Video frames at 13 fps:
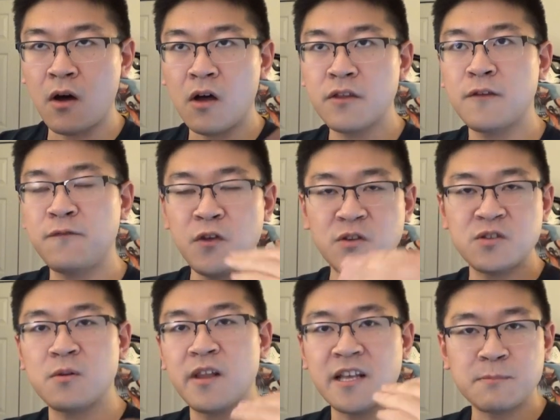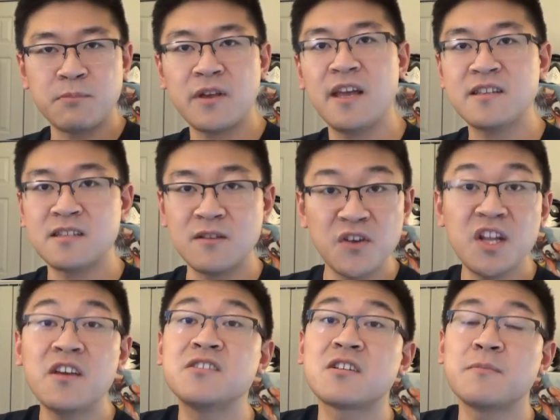all the future Let's Plays and the
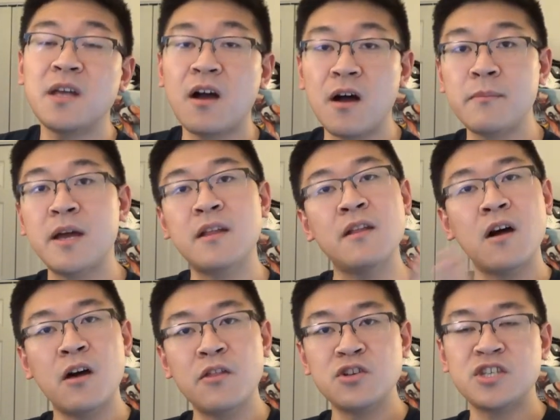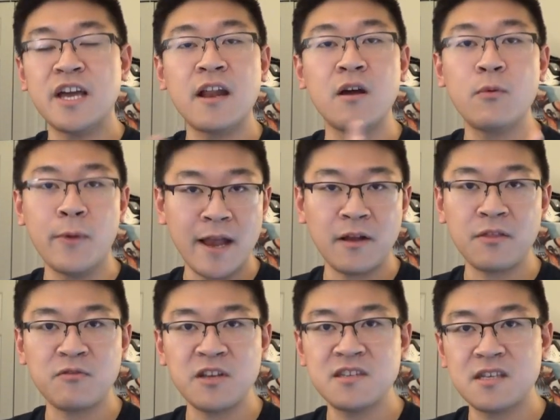videos are going to be on my other channel,
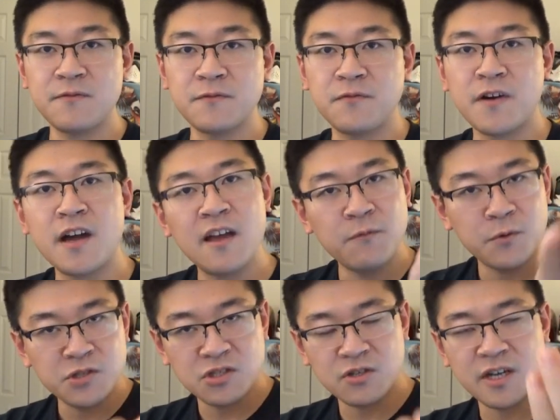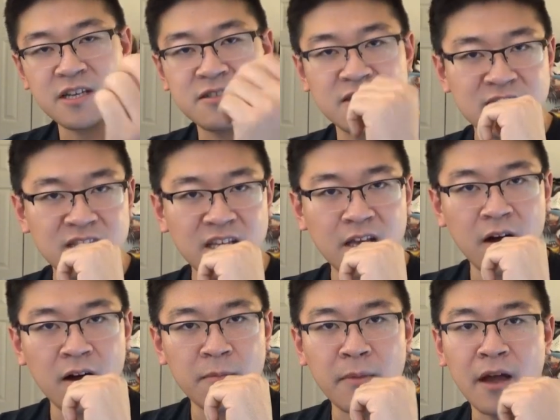Wanger375, which you guys should see
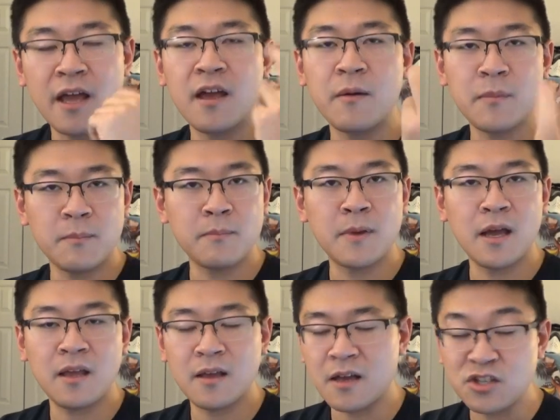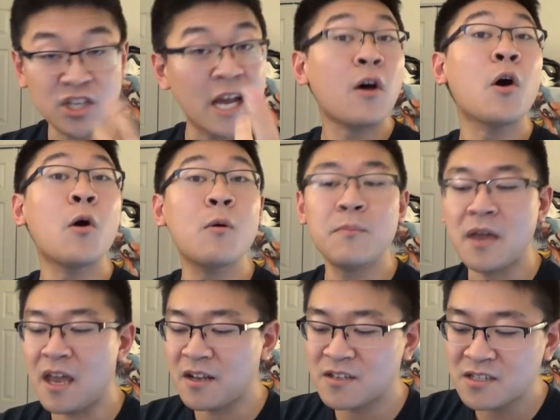on my my channel
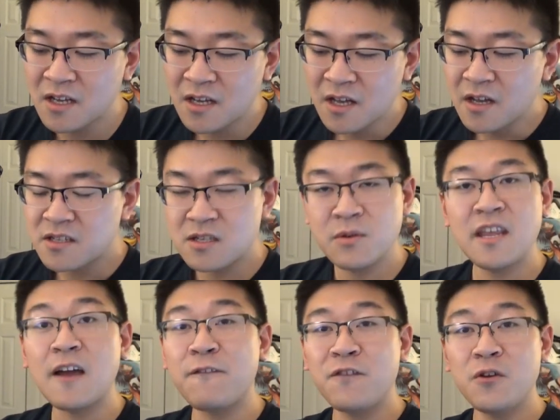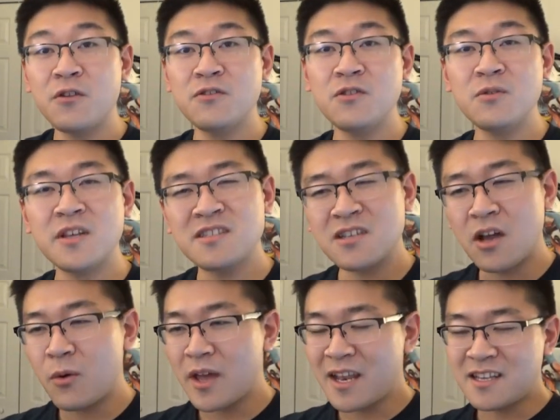homepage. So without further ado, let's
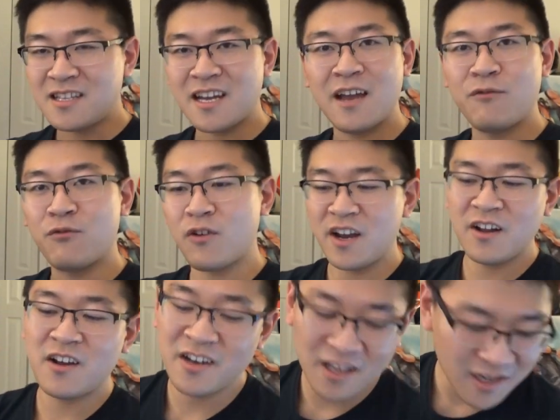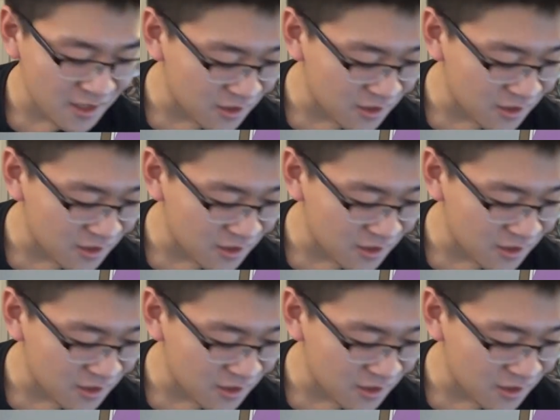go ahead and dive right on in